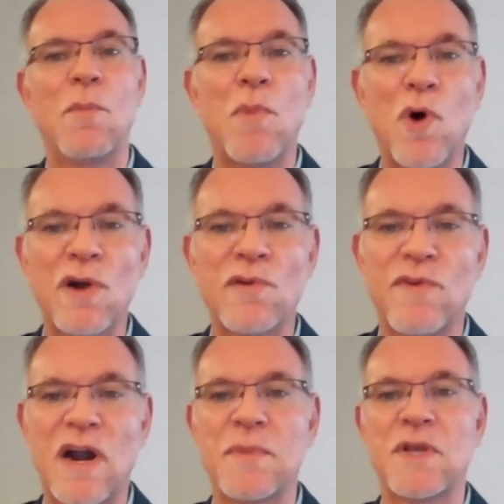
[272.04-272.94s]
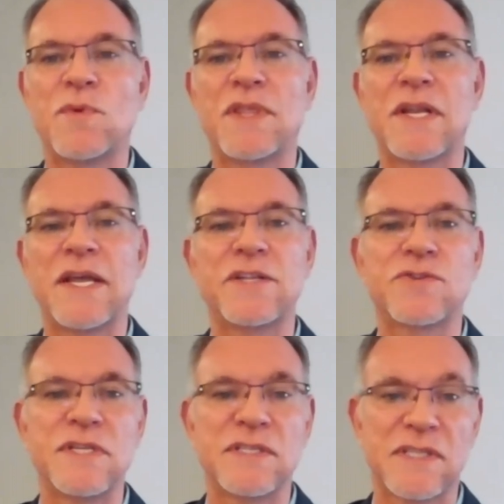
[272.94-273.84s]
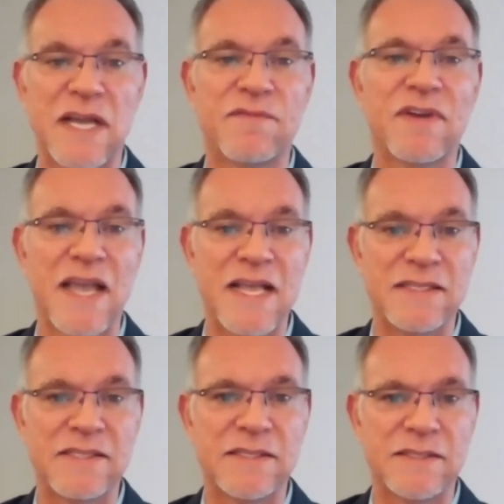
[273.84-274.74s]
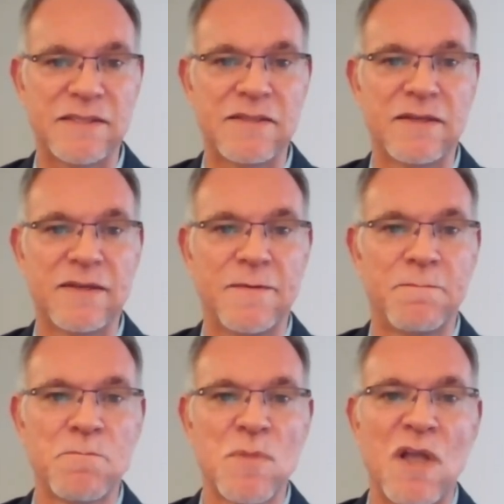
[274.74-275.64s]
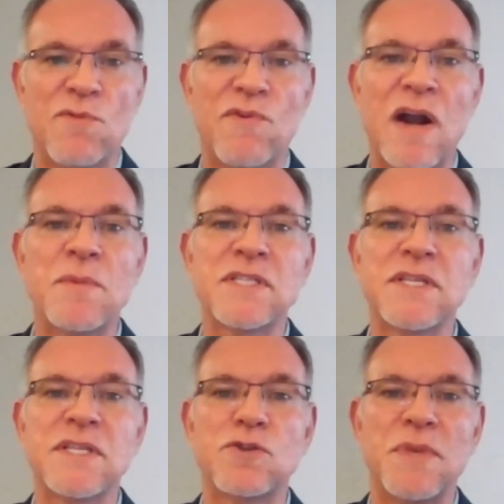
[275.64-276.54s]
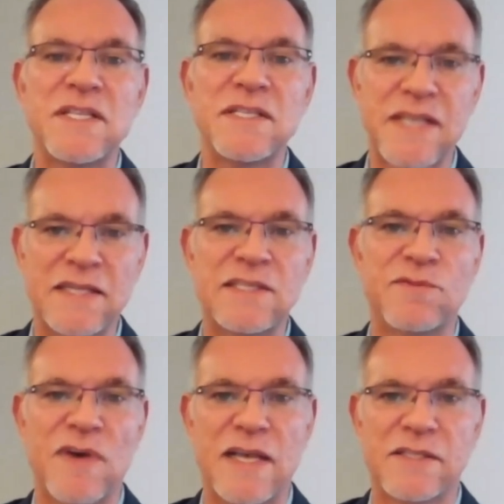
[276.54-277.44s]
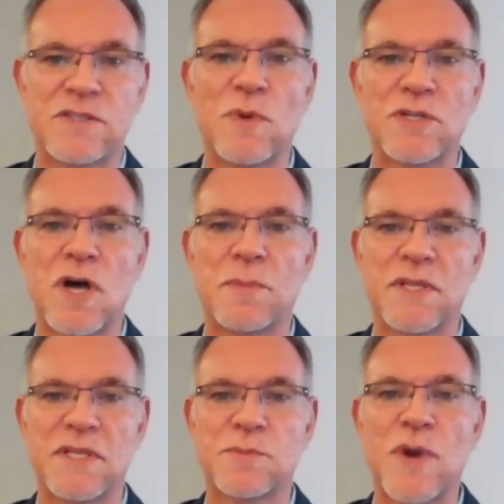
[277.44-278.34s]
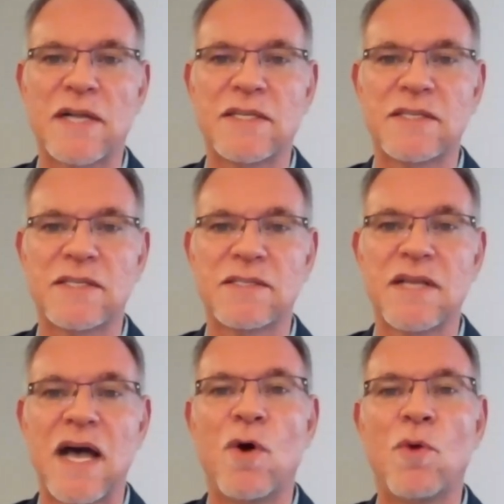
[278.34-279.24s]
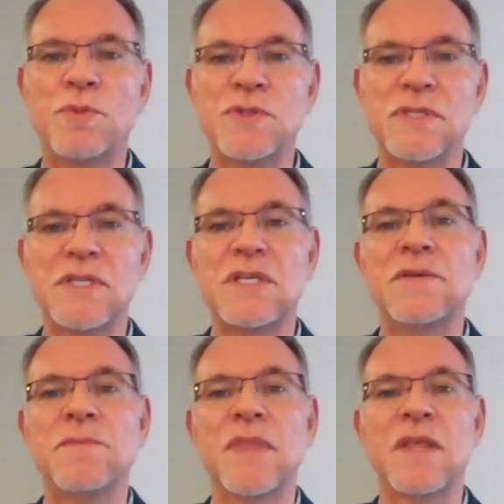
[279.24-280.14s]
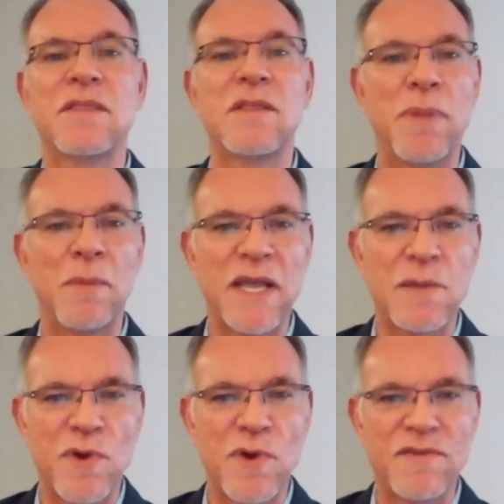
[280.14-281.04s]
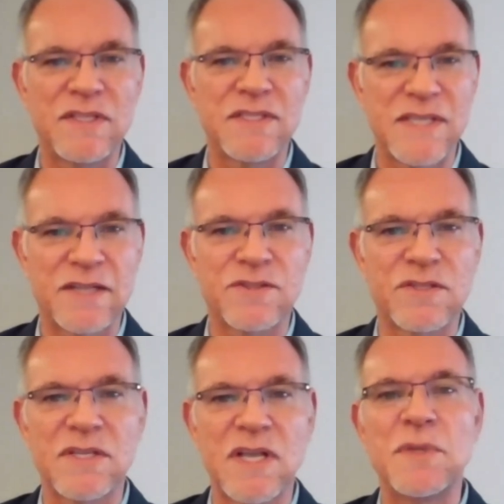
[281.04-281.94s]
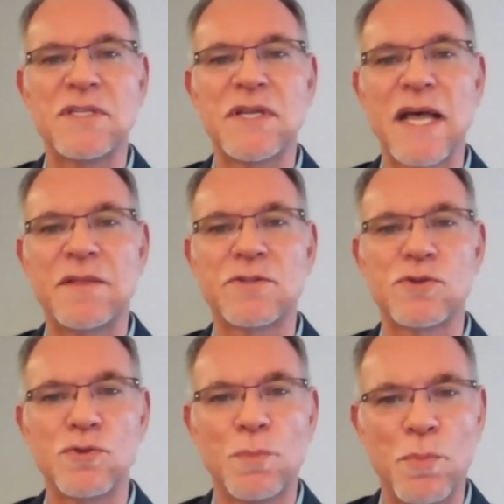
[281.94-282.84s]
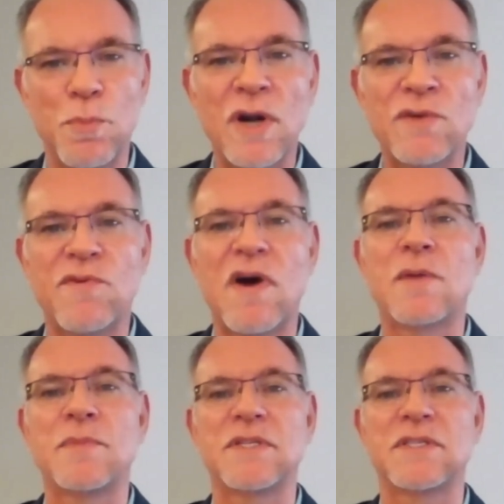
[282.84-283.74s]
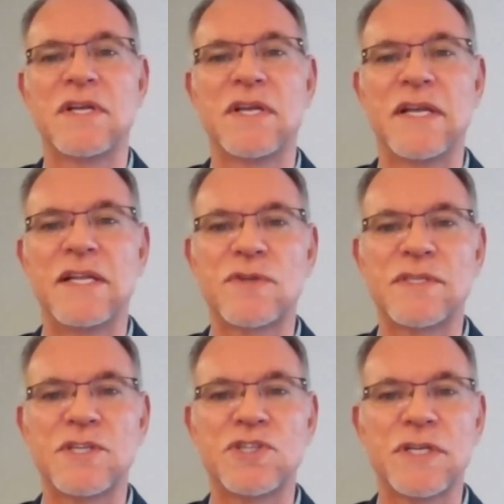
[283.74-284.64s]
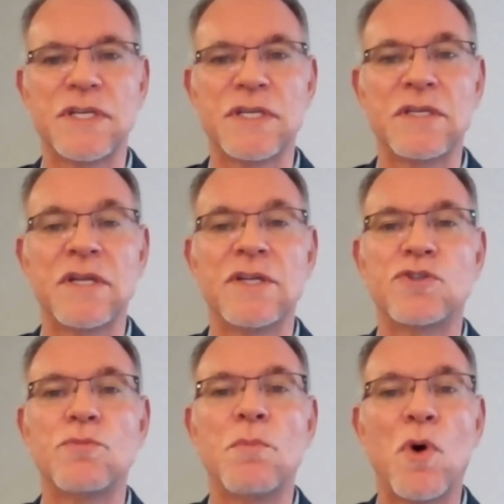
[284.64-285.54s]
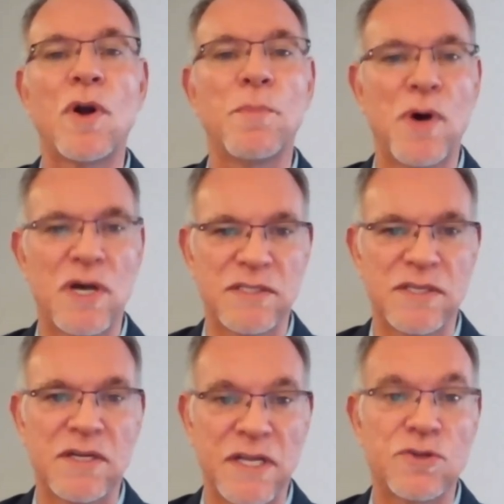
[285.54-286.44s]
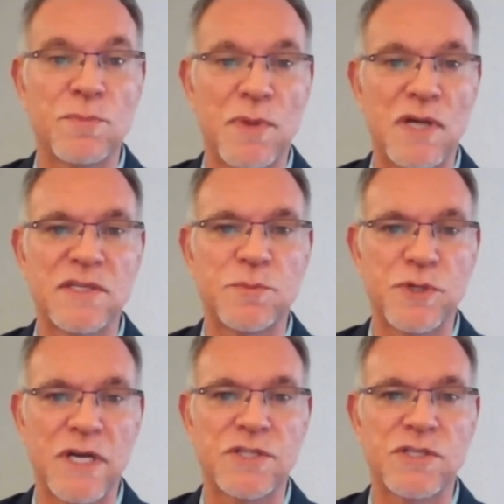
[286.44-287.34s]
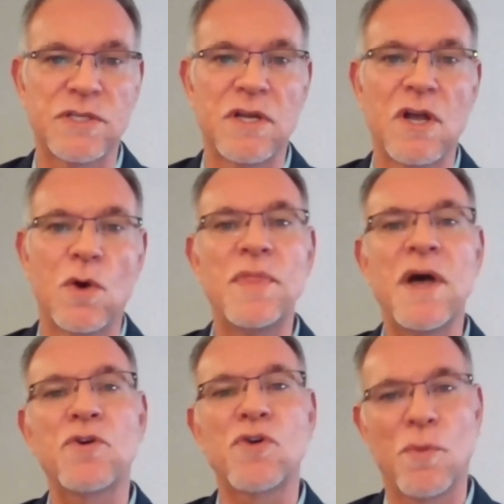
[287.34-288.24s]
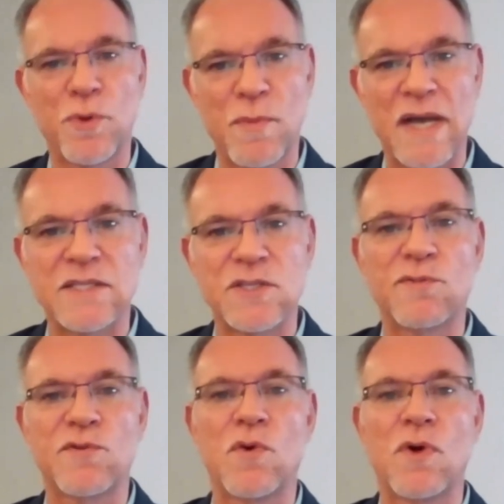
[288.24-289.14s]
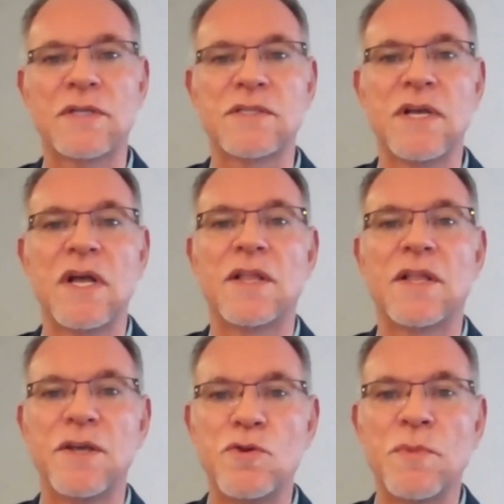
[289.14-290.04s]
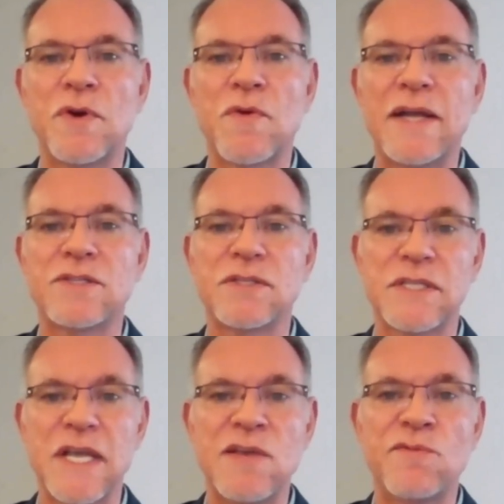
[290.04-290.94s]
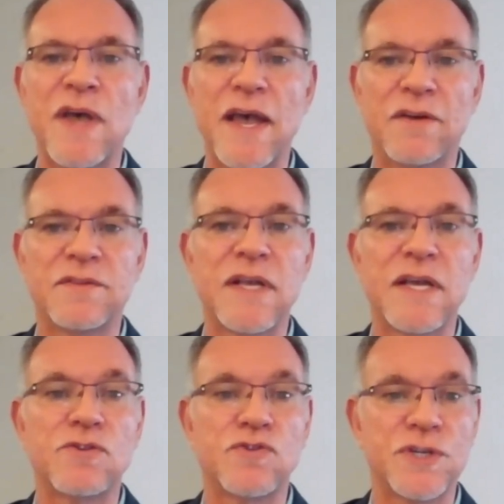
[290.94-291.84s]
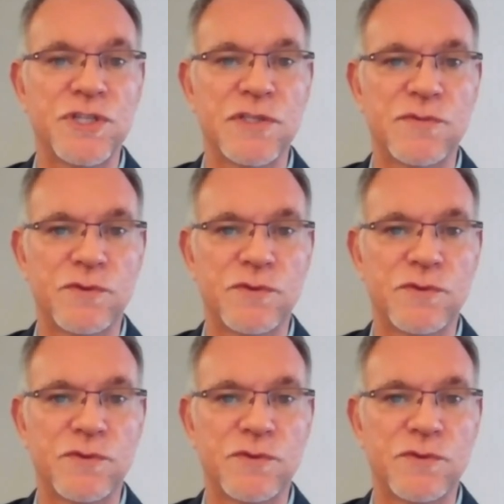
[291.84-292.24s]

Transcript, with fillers: more farming with nature instead of against it. Farmers need to be incentivized to adopt these practices. I hope to see the public and private sectors coming together to support farmers in transitioning to more positive, nature positive production without compromising, of course, the human right to safe, healthy, and nutritious